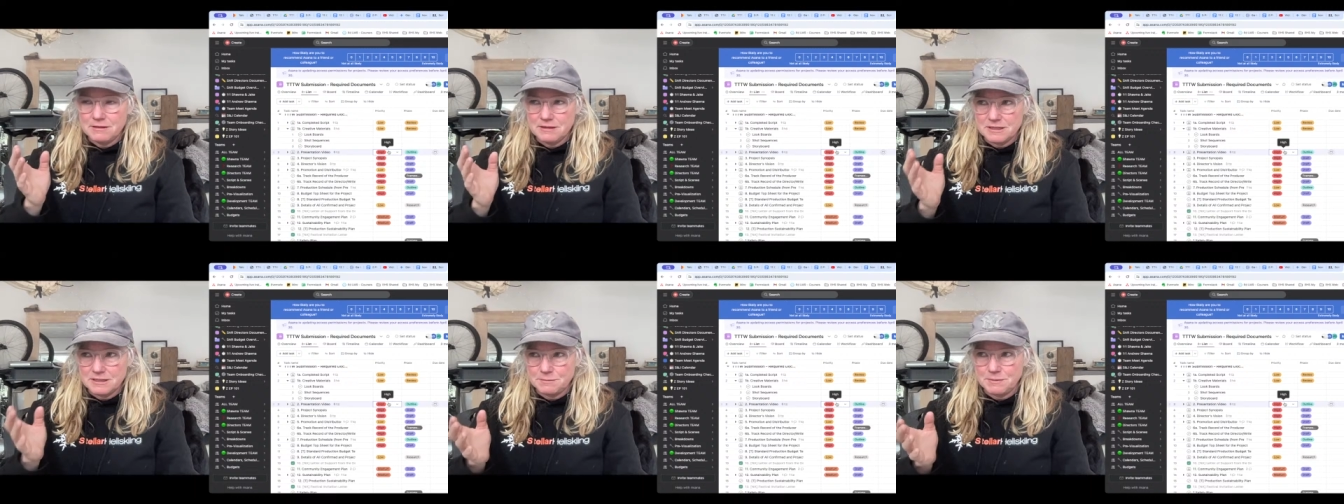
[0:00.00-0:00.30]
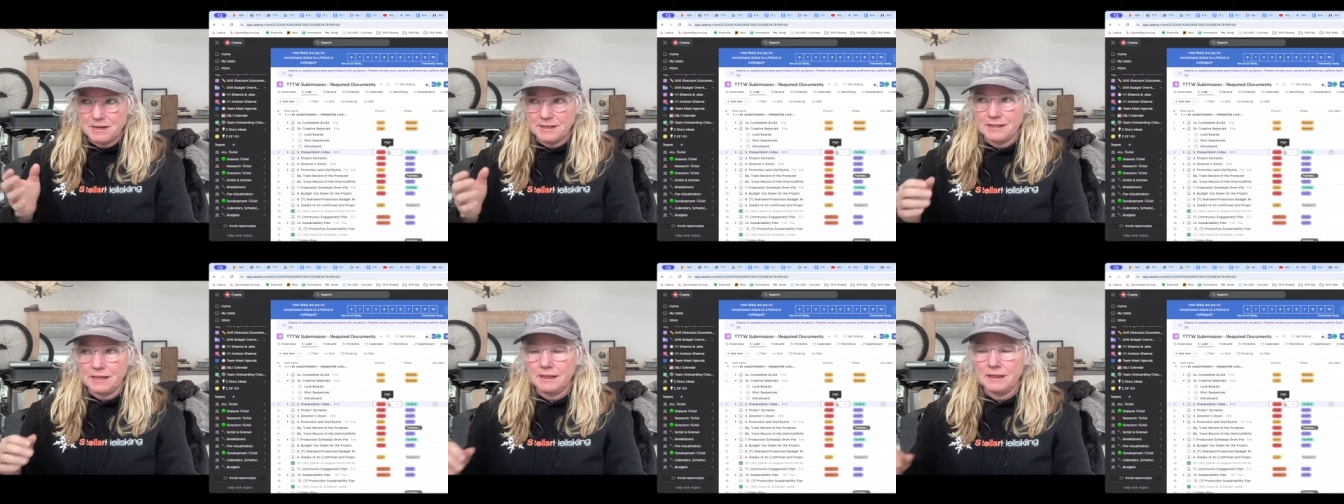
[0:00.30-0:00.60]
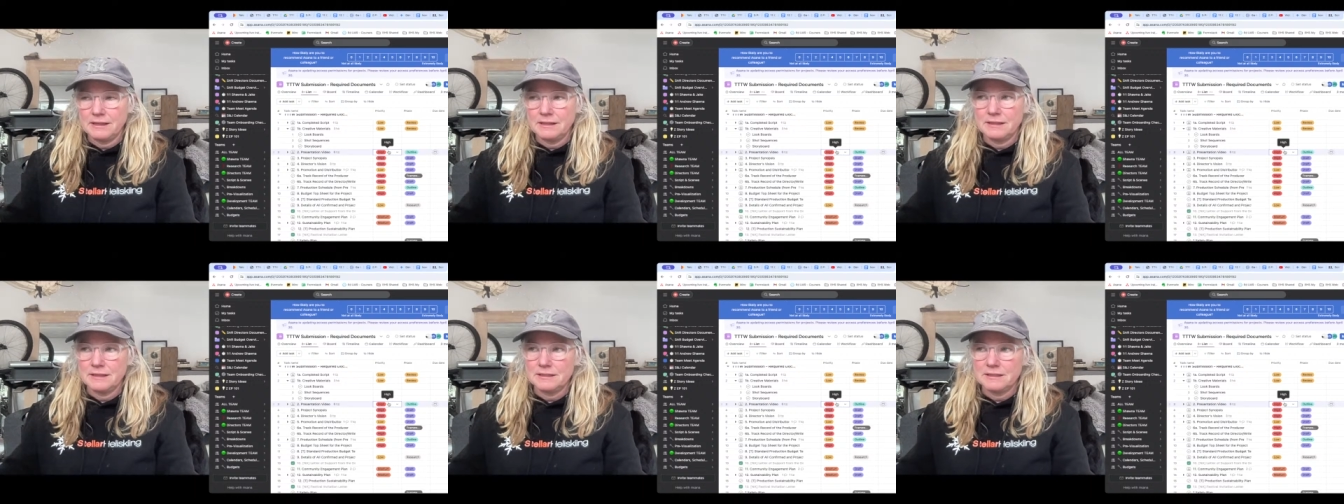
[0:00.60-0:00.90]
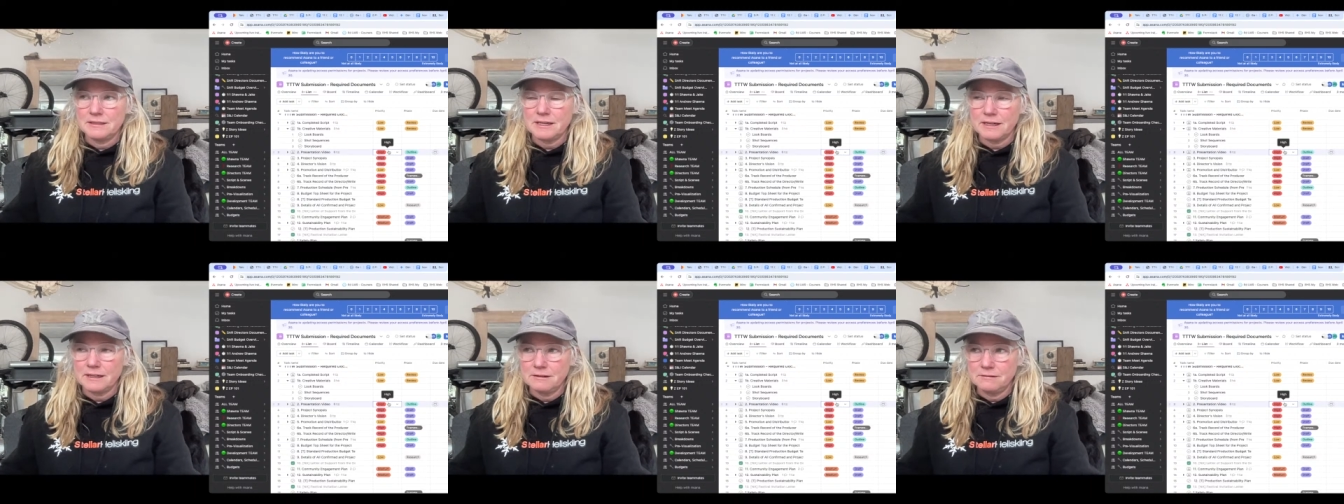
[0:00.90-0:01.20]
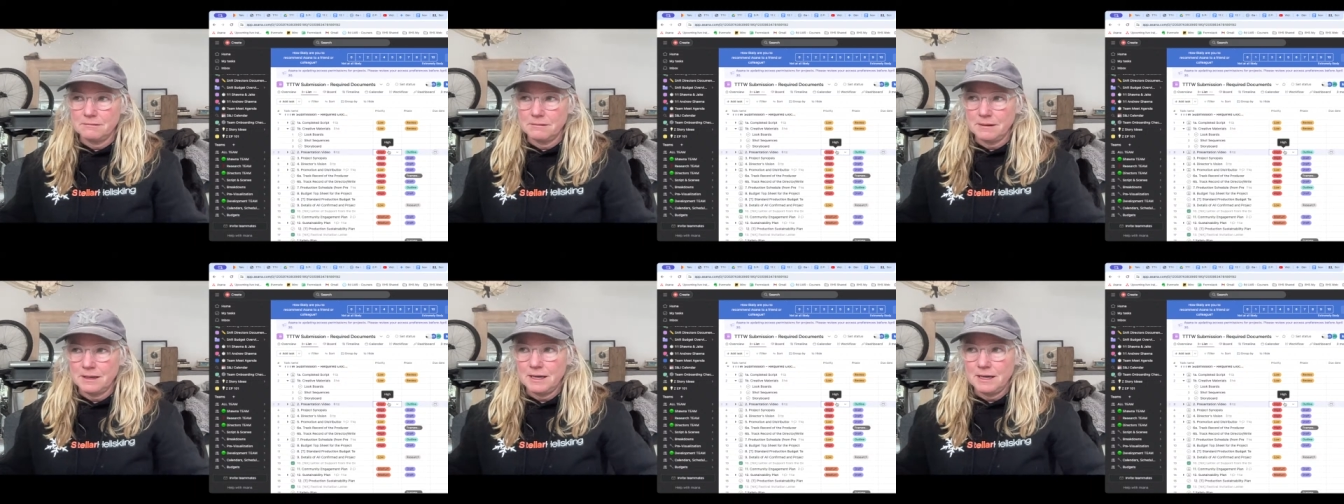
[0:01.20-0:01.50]
spend the
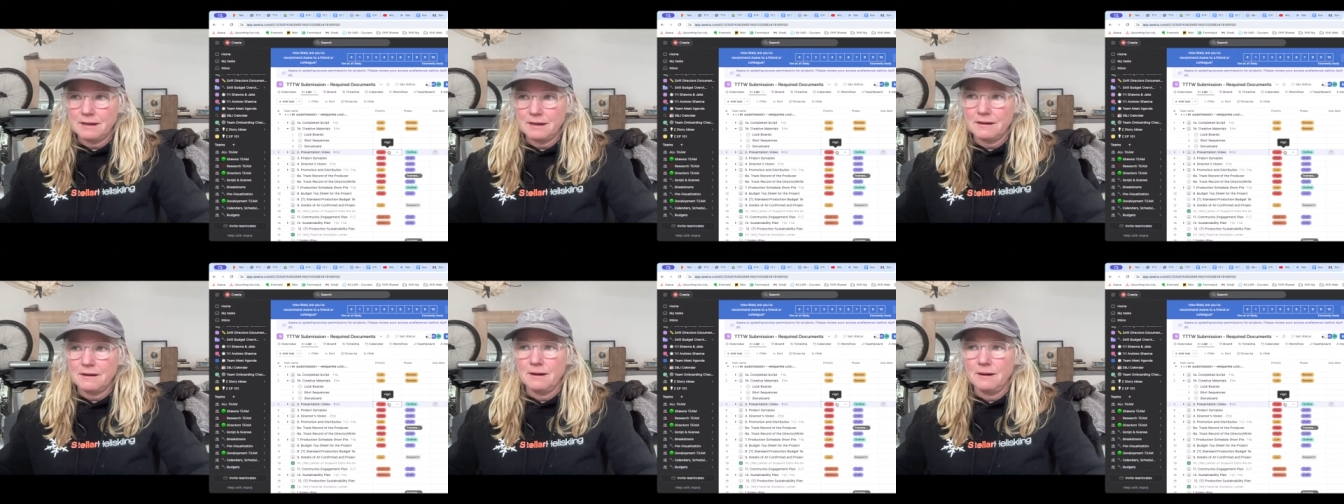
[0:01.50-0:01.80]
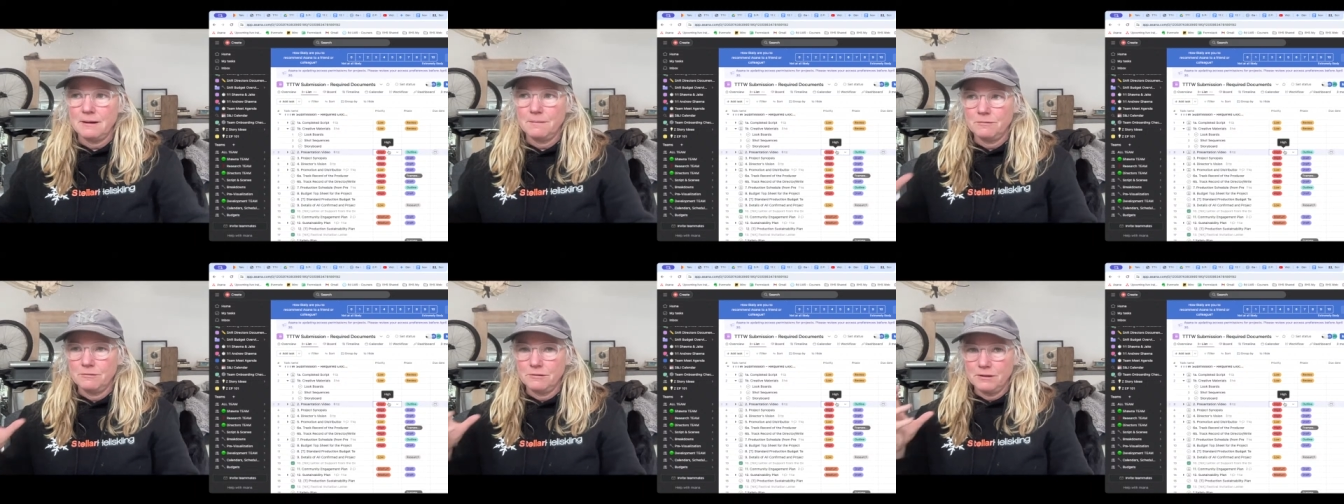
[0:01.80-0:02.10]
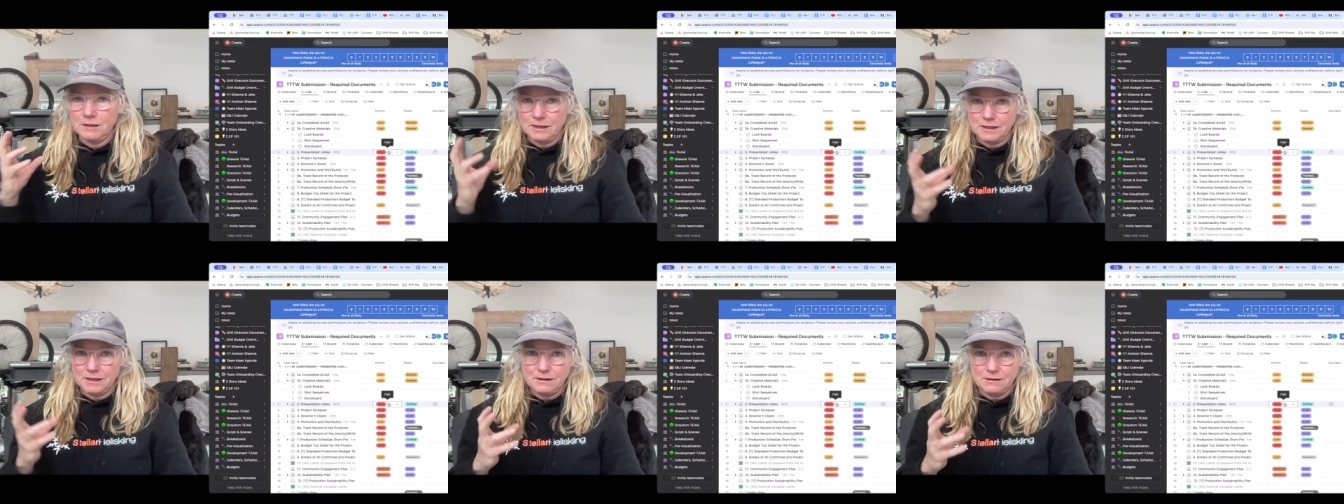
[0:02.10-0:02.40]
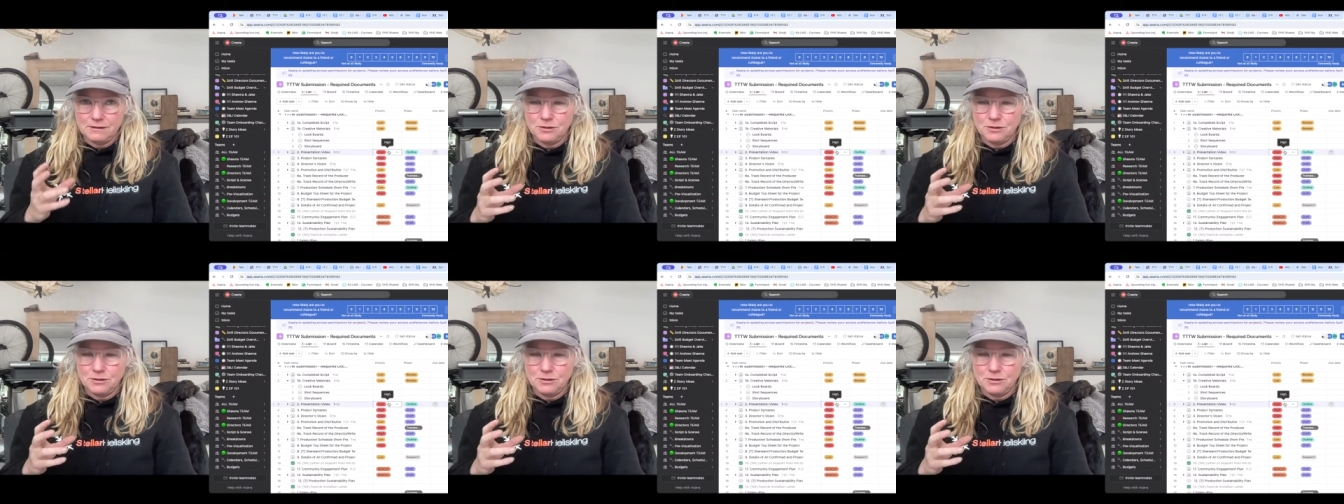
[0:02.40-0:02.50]
second week really